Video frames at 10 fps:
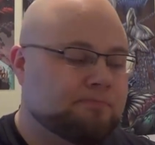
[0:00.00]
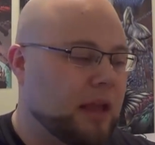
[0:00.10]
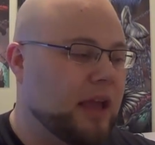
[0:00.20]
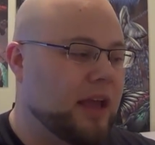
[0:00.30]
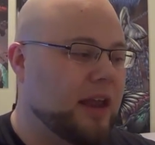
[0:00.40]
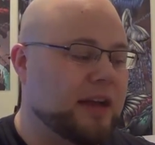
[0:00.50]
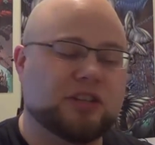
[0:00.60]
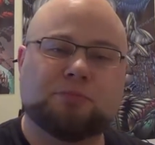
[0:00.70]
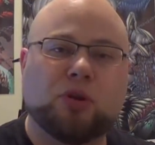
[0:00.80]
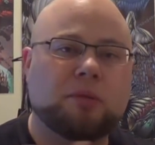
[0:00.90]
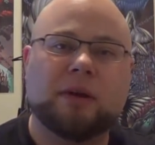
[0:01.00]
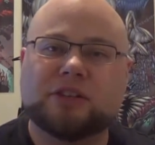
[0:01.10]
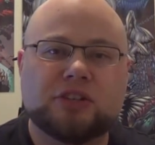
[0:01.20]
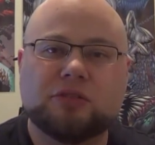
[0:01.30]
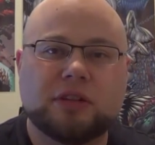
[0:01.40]
And I just put it in my
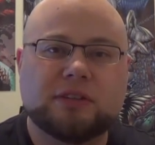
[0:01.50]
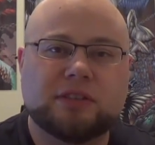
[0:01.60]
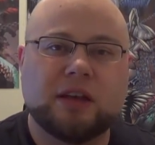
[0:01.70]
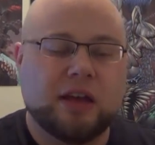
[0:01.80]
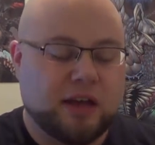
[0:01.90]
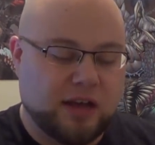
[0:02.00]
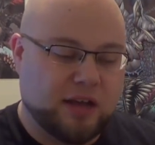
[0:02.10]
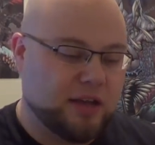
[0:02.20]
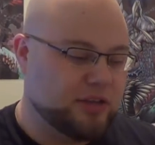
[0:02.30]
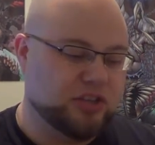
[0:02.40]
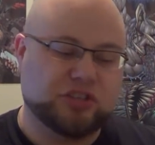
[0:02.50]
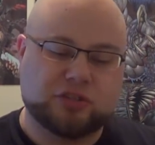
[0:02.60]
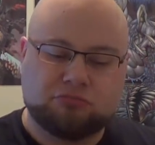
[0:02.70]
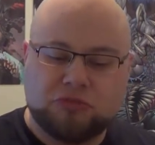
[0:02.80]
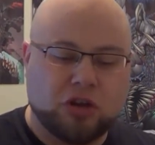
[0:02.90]
to-do list to
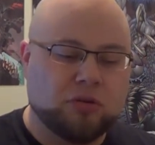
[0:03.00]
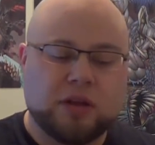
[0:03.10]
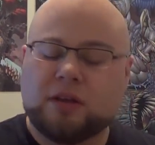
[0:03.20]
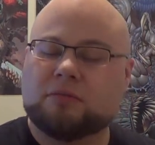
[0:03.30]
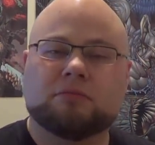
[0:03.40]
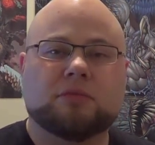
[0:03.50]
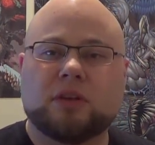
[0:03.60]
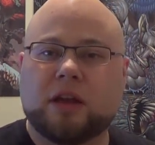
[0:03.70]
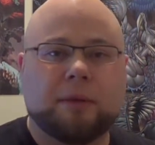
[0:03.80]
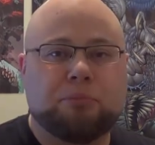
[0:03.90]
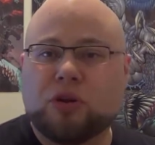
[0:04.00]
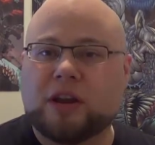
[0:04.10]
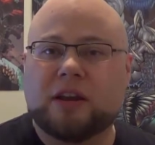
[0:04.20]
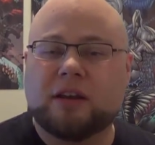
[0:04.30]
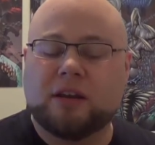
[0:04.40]
just, put
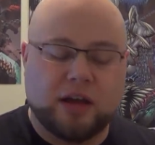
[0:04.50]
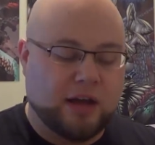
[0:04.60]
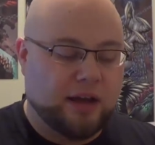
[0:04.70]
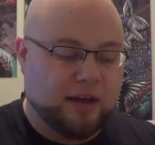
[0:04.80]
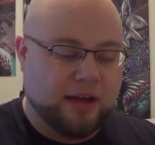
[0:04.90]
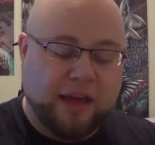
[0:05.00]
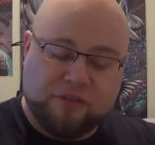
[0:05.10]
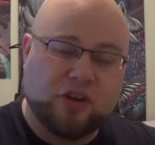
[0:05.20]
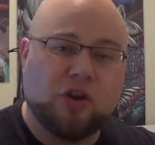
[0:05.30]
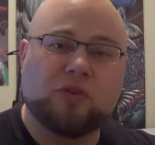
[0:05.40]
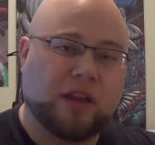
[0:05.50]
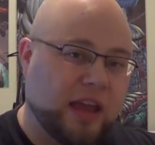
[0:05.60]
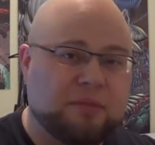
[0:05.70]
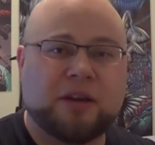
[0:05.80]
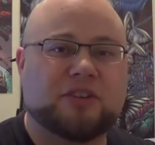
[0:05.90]
in Evernote
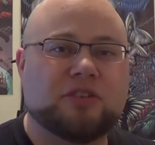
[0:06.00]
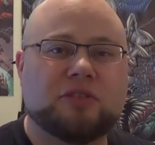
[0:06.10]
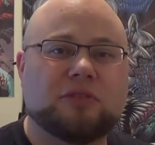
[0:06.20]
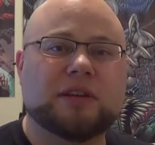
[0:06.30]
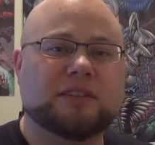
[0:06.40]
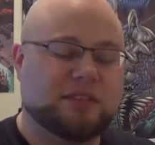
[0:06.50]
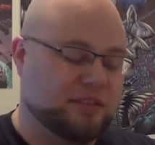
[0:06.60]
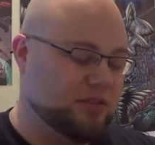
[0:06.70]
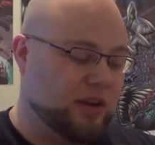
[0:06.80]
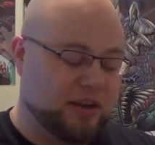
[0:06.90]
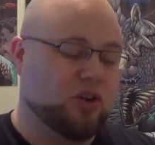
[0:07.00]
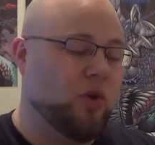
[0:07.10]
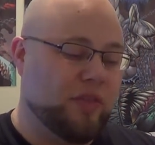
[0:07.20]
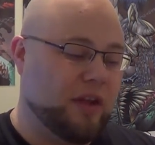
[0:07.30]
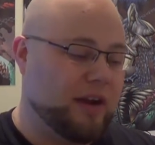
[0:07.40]
and my to-do list so I could
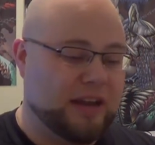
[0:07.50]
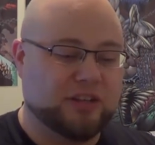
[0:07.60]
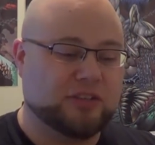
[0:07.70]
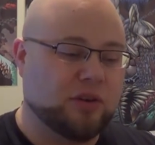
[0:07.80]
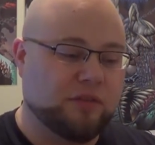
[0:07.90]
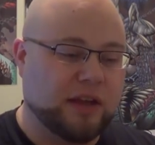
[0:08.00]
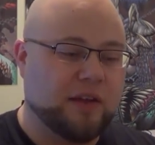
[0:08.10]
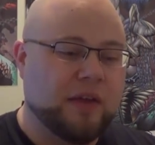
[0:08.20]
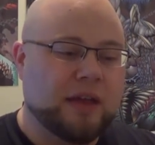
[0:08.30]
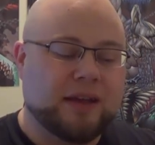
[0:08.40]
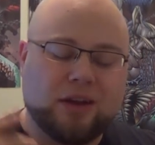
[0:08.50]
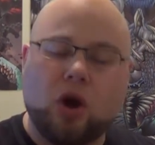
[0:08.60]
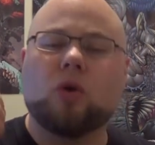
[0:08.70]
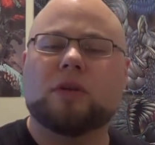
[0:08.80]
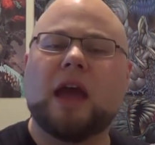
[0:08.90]
go in there and just sort of like,
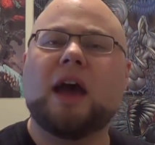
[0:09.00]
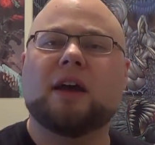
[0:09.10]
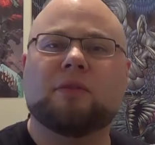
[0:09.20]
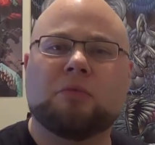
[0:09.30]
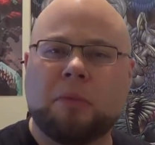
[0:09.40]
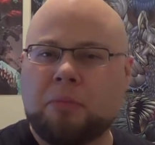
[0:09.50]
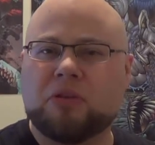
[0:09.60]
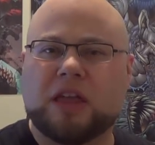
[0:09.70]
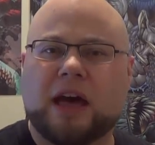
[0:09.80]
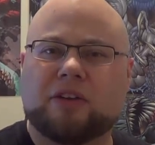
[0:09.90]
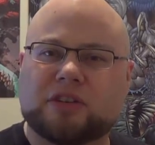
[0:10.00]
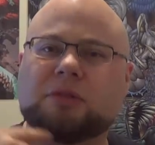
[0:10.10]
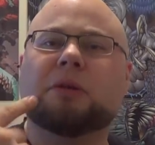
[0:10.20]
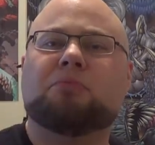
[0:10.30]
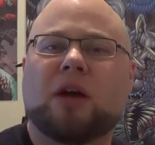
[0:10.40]
oh yeah, I remembered that, or
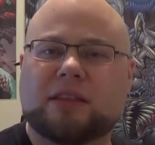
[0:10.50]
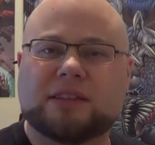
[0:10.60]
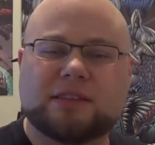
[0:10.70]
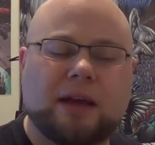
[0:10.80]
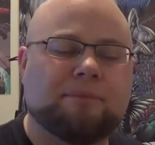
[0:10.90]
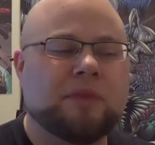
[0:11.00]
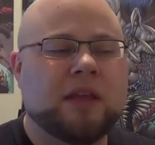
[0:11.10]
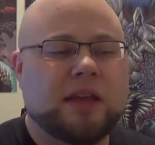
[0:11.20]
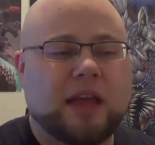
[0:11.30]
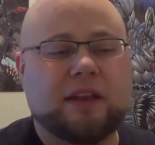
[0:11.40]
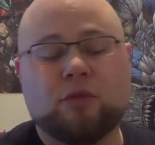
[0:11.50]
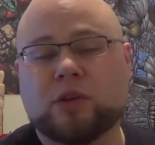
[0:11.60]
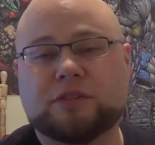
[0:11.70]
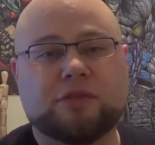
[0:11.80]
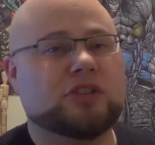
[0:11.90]
somebody brought this up. And if it
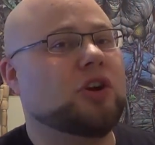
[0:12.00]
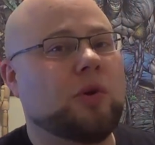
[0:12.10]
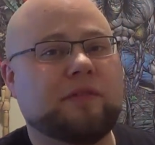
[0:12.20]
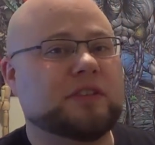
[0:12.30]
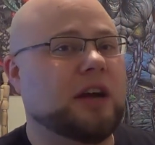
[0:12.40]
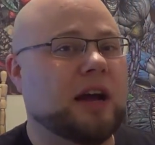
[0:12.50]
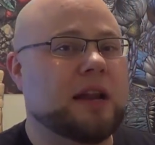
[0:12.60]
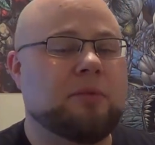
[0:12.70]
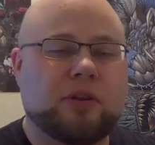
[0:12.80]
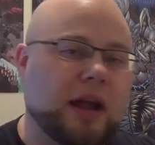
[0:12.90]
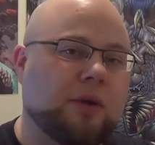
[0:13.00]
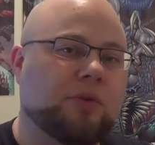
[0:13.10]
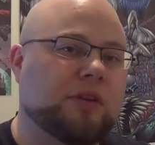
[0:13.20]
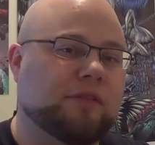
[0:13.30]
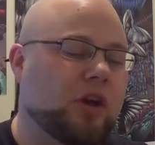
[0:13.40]
wasn't for Joe even talking about it, I
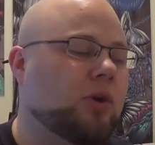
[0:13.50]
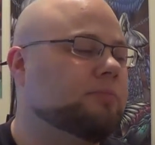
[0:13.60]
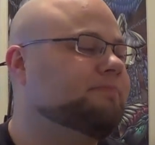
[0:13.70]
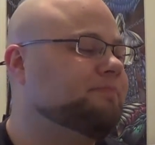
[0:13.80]
wouldn't have known.